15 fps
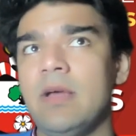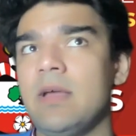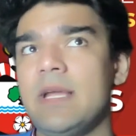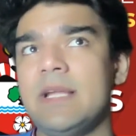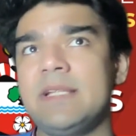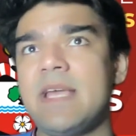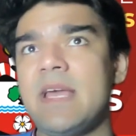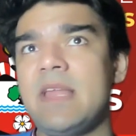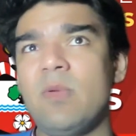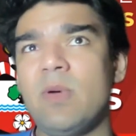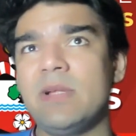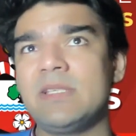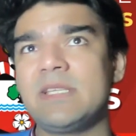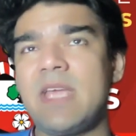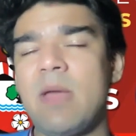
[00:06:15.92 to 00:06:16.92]
It's
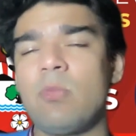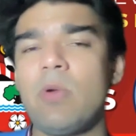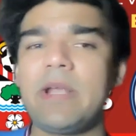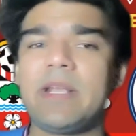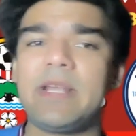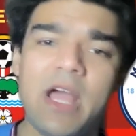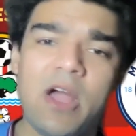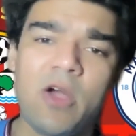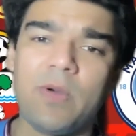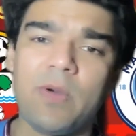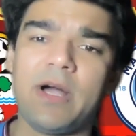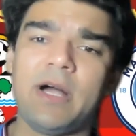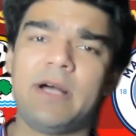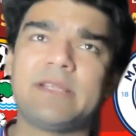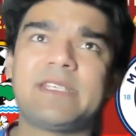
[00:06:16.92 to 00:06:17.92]
anyone's game right
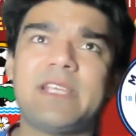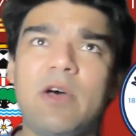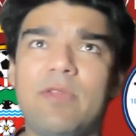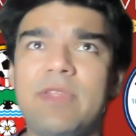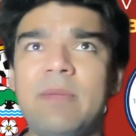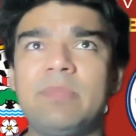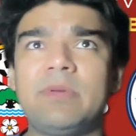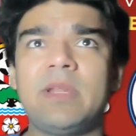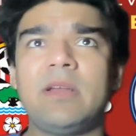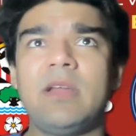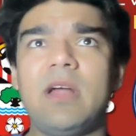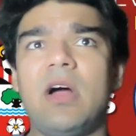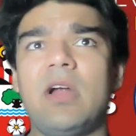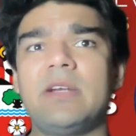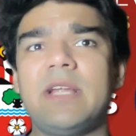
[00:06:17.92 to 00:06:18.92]
now. Southampton
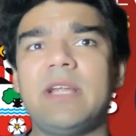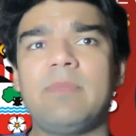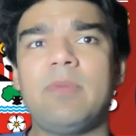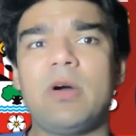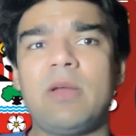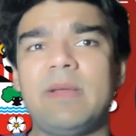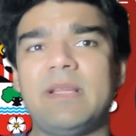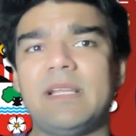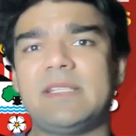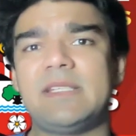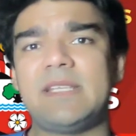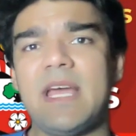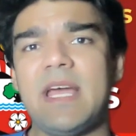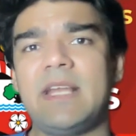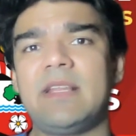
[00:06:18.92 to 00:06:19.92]
are dead bottom, as I
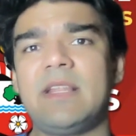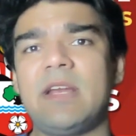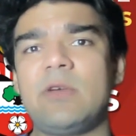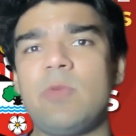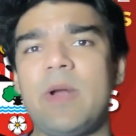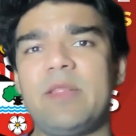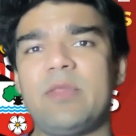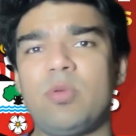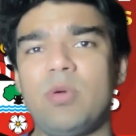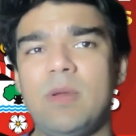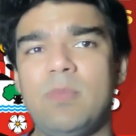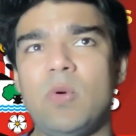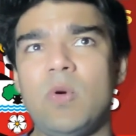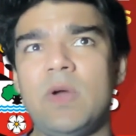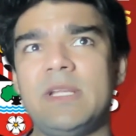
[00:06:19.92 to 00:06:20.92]
said. They're 23
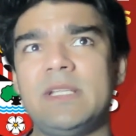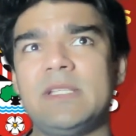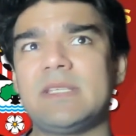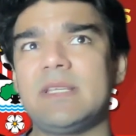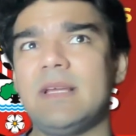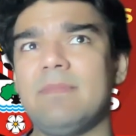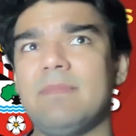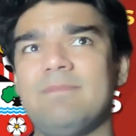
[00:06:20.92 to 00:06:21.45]
points.